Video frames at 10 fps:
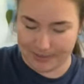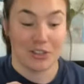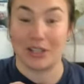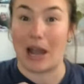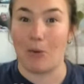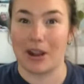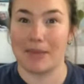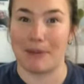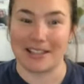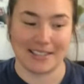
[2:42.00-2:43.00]
So yeah, one of
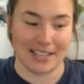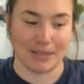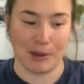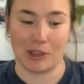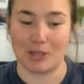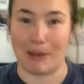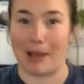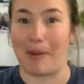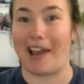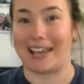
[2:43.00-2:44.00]
the best things about this
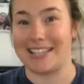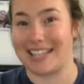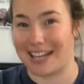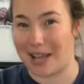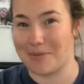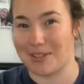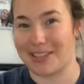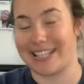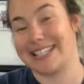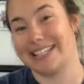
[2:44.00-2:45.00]
backpack is that it comes
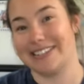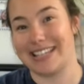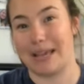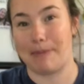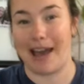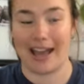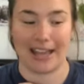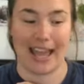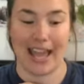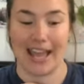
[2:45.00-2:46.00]
with this little day pack,
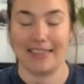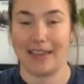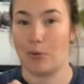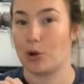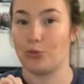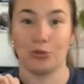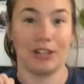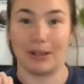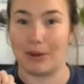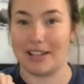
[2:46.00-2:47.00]
and they work
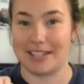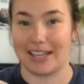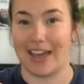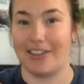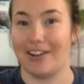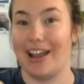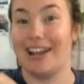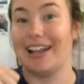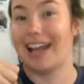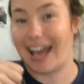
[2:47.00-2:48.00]
really well together,
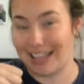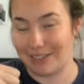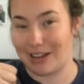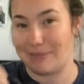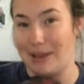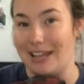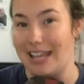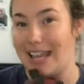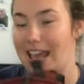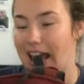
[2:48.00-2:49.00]
and I'd highly recommend
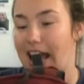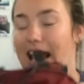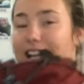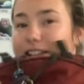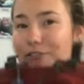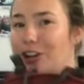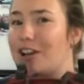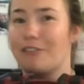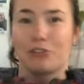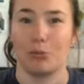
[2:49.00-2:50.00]
it. And it's a very
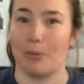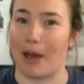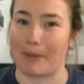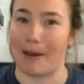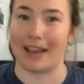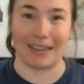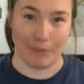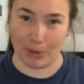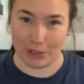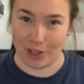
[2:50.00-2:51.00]
comfortable backpack even
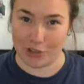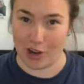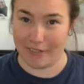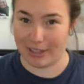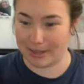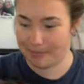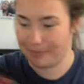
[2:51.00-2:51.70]
when you're not traveling.